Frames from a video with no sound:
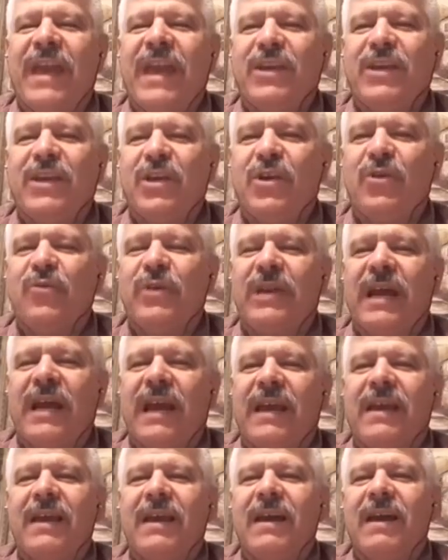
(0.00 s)
you, and
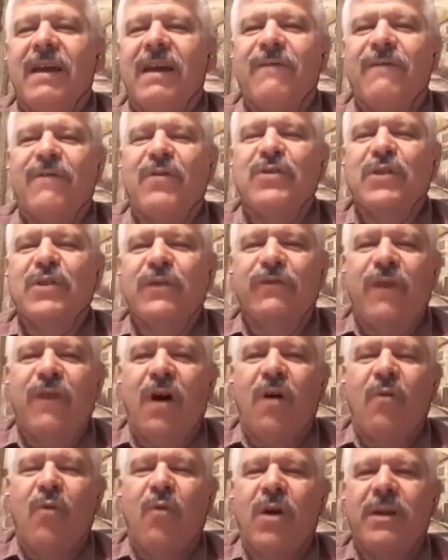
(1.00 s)
I first of
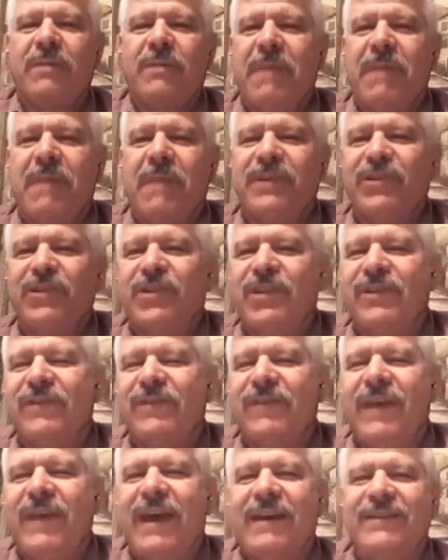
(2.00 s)
all want to mention
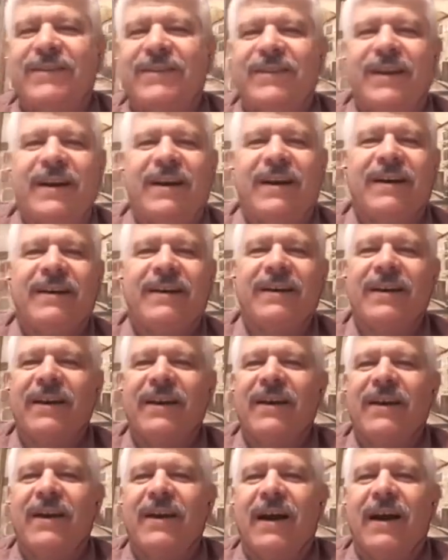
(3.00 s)
that
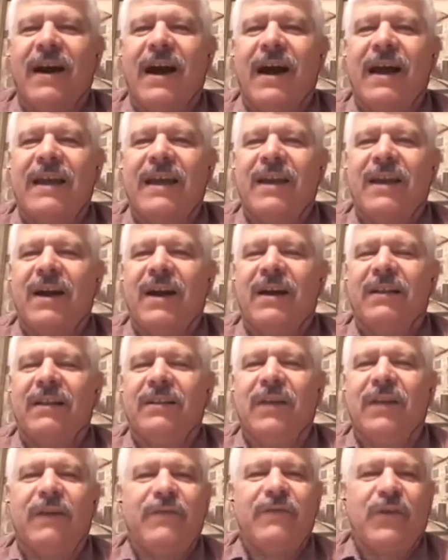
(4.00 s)
I
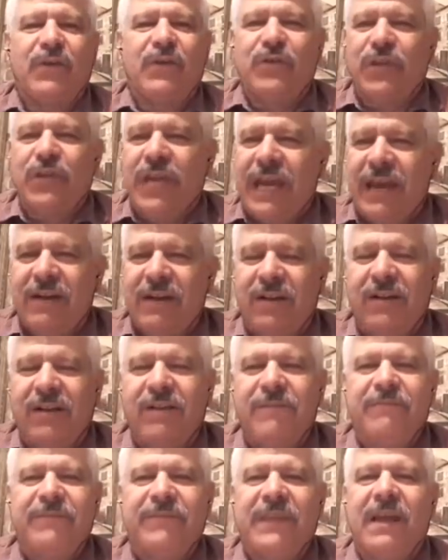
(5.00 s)
love your
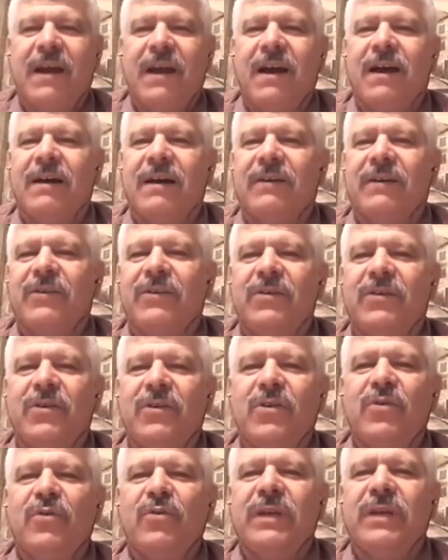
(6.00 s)
channel.
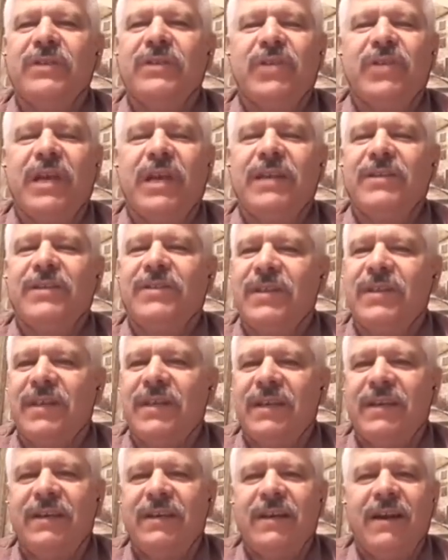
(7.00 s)
You and
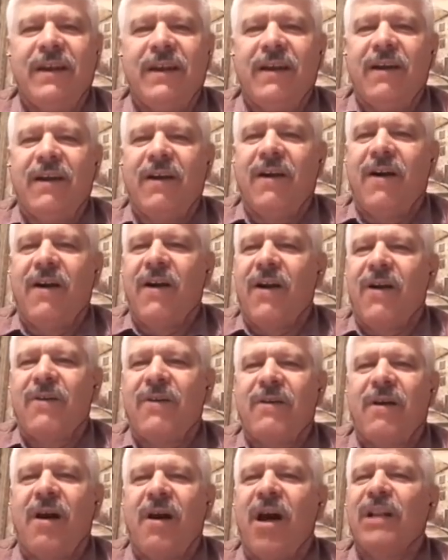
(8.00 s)
JT
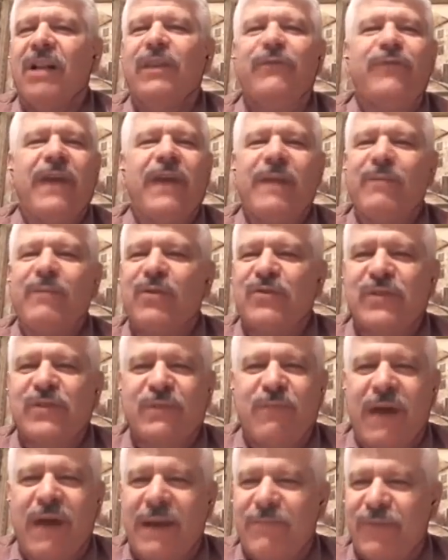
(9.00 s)
are Hall of Famers in
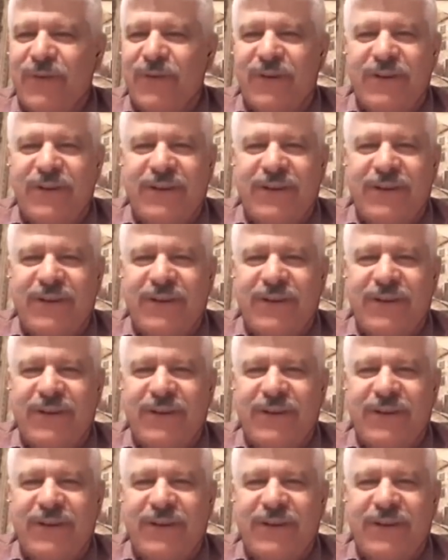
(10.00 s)
my book.